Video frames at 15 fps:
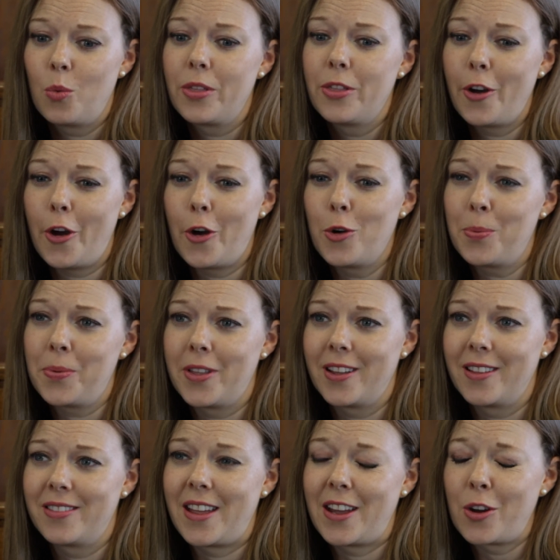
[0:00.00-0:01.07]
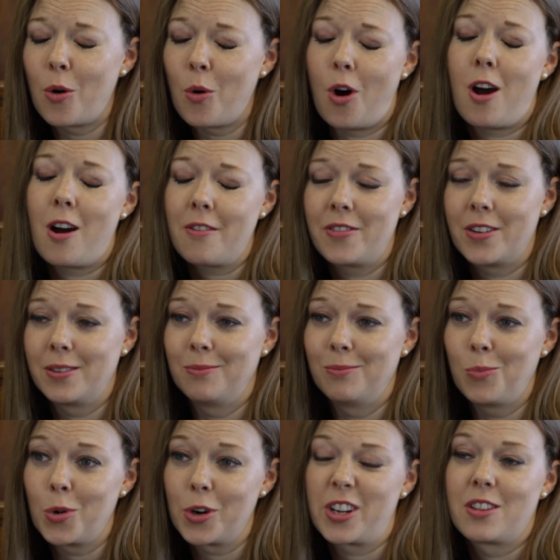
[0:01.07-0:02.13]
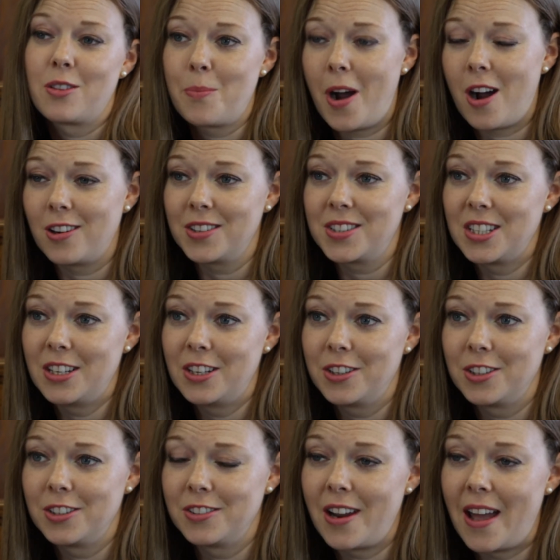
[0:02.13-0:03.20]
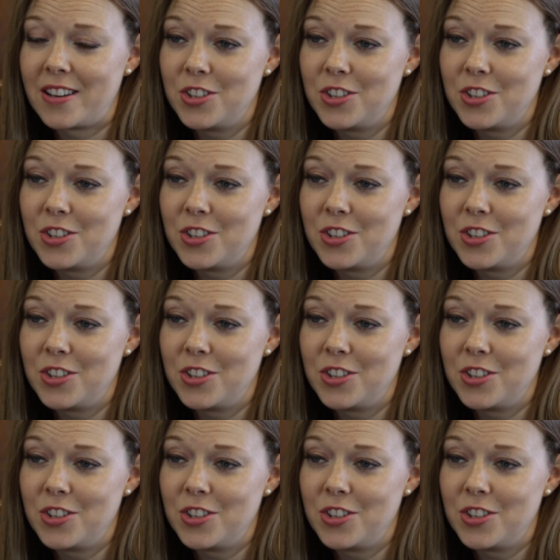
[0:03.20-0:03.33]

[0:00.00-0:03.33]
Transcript: with the hope that they go off and work in the policy or